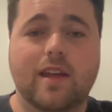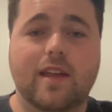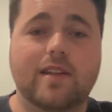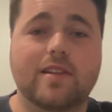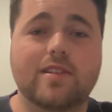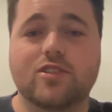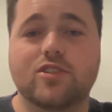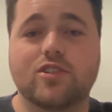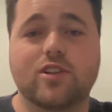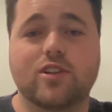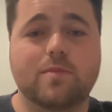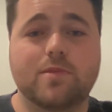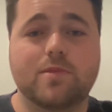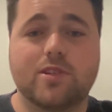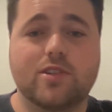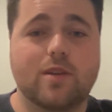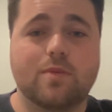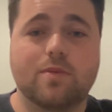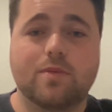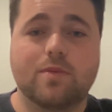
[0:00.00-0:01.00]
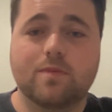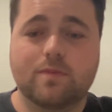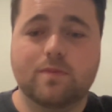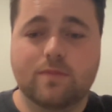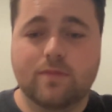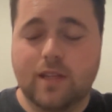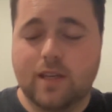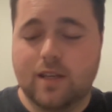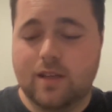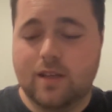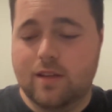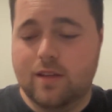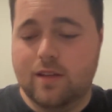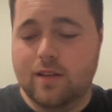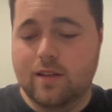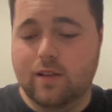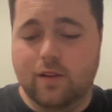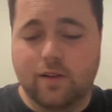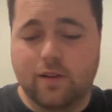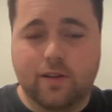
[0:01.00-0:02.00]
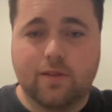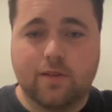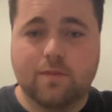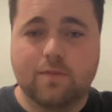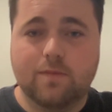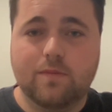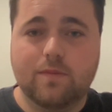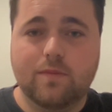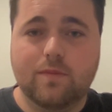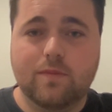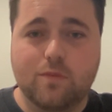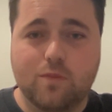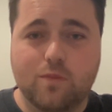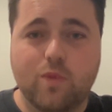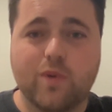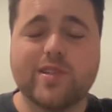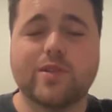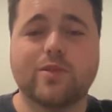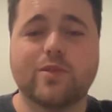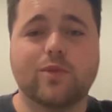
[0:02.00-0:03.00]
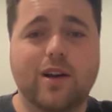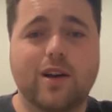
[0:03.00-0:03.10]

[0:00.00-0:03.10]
and he's jumped ship. Look, was it